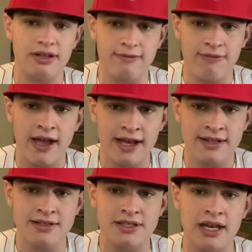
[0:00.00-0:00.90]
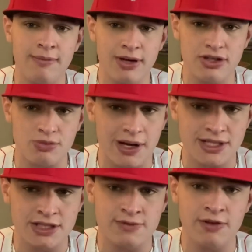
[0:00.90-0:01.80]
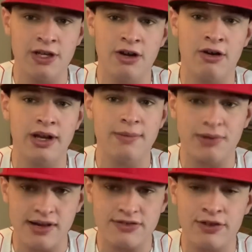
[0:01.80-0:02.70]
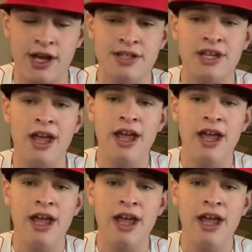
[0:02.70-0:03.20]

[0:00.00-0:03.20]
their fans, anybody who's watching this video, any Braves fans.